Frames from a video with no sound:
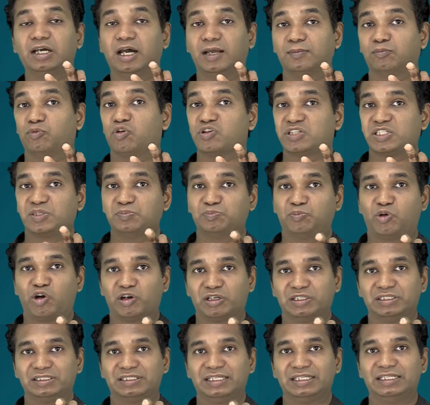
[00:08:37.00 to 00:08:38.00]
and most
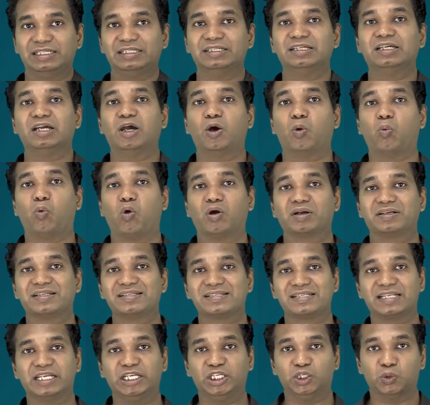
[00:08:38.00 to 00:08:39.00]
importantly, what
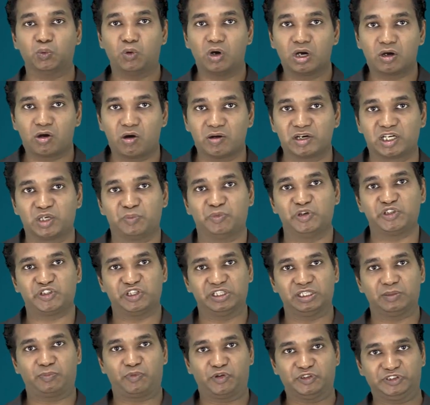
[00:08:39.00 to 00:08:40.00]
is your contribution
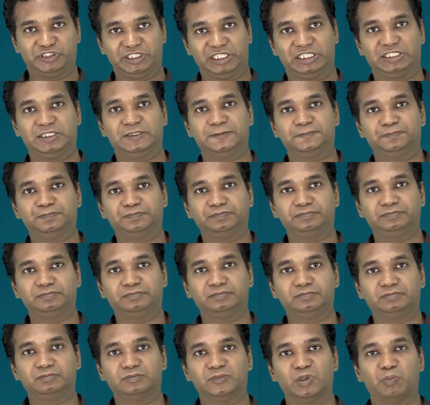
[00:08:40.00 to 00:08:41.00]
to the project.
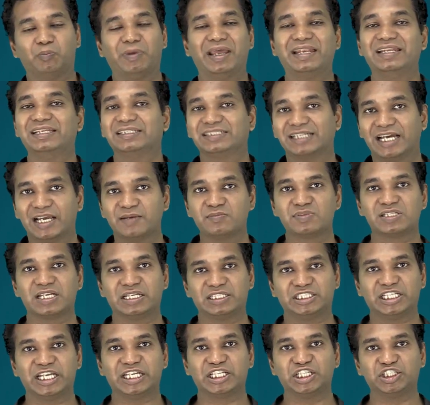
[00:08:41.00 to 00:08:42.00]
Many times I
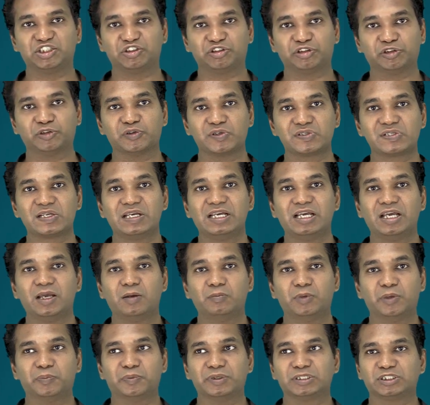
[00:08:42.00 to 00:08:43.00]
take interviews,
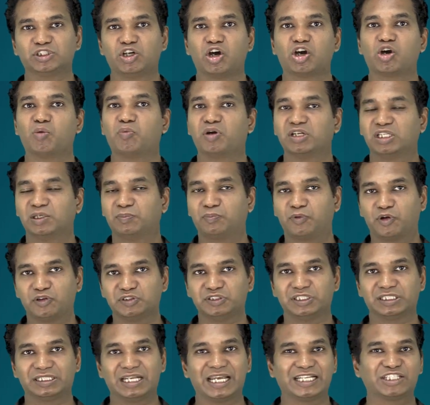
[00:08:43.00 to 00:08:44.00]
people talk about the
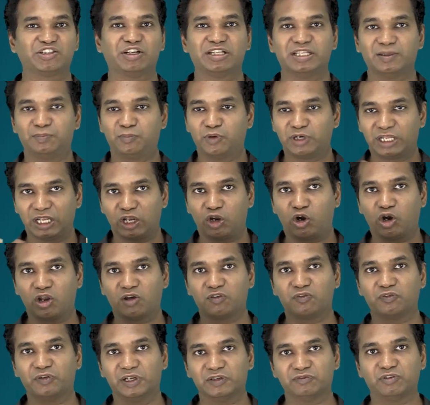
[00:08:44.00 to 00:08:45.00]
project. Actually, they put a lot
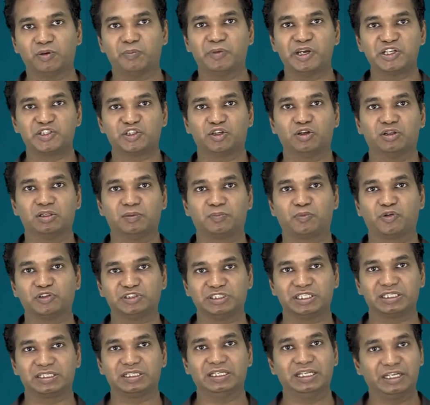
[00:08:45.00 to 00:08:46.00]
of information on the
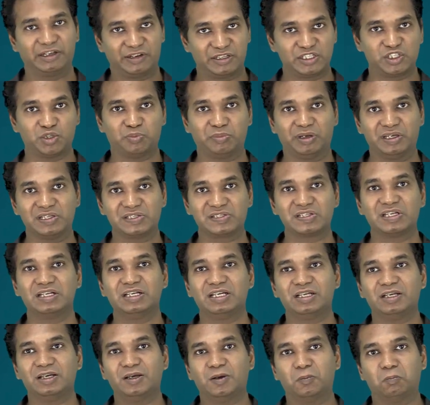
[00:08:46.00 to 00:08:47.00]
project in resumes,
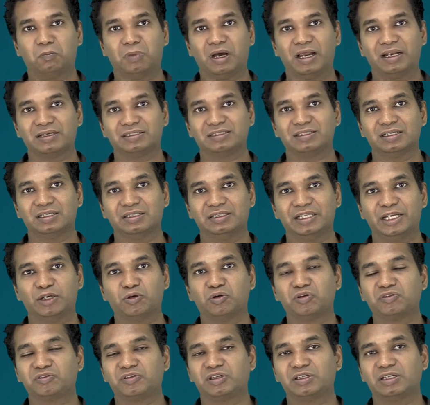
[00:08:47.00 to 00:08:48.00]
but they
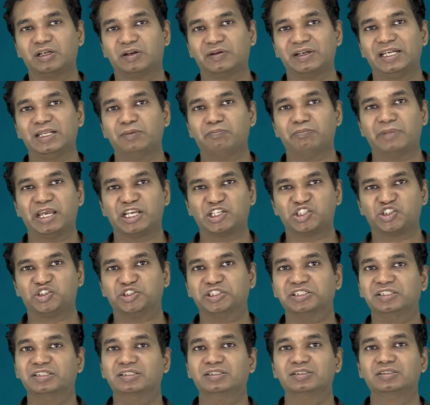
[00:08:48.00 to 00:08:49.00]
don't really
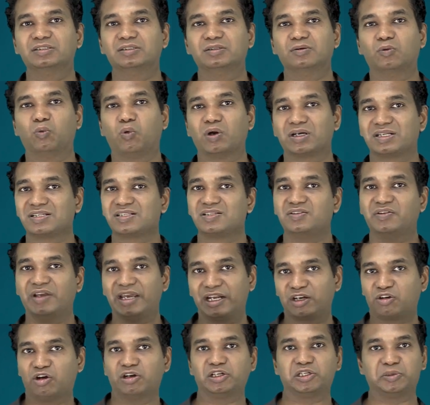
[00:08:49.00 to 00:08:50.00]
mention what is
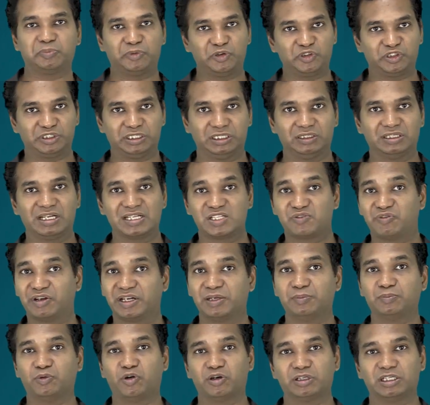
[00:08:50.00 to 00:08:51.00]
their contribution. That's very
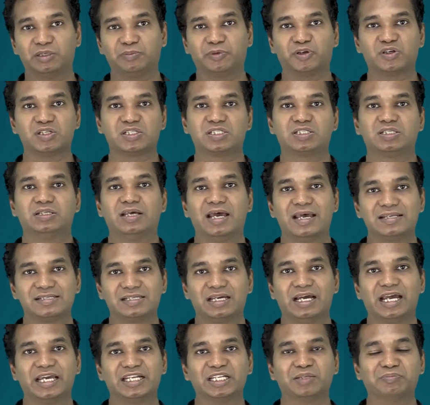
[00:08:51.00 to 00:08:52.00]
important because as a
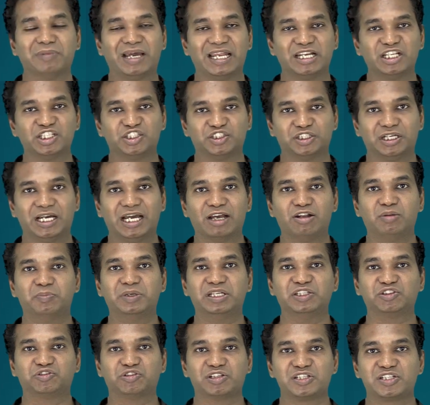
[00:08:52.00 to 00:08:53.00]
hiring manager, I'll
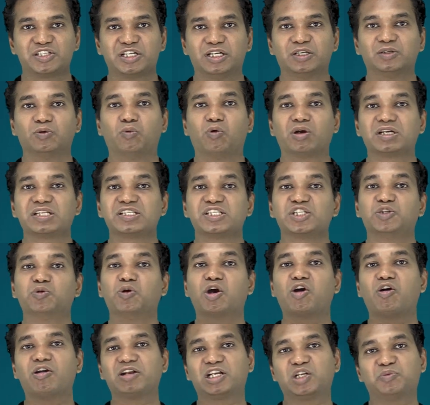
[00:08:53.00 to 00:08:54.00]
be interested what is
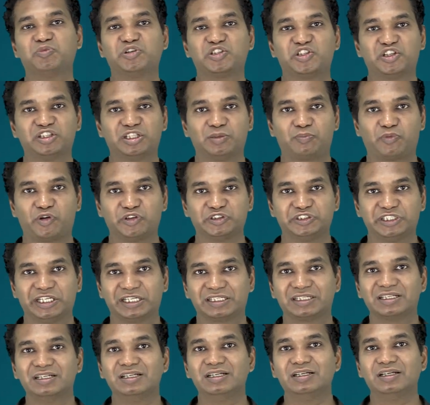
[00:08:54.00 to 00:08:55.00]
your contribution to the
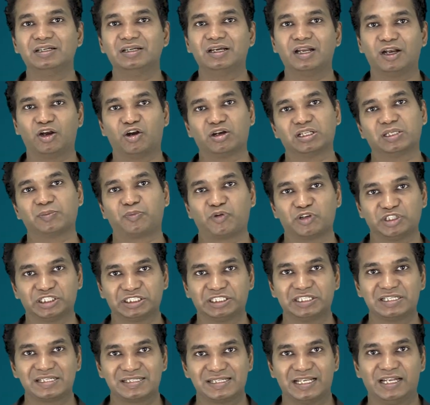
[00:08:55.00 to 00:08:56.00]
project, not the project
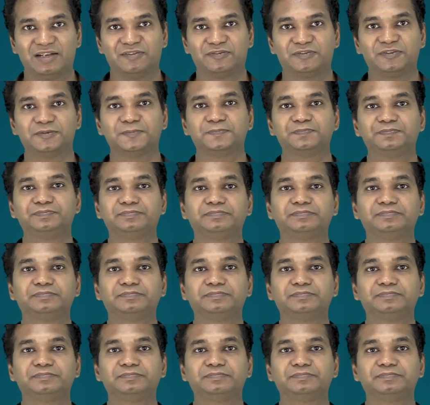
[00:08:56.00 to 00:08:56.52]
itself.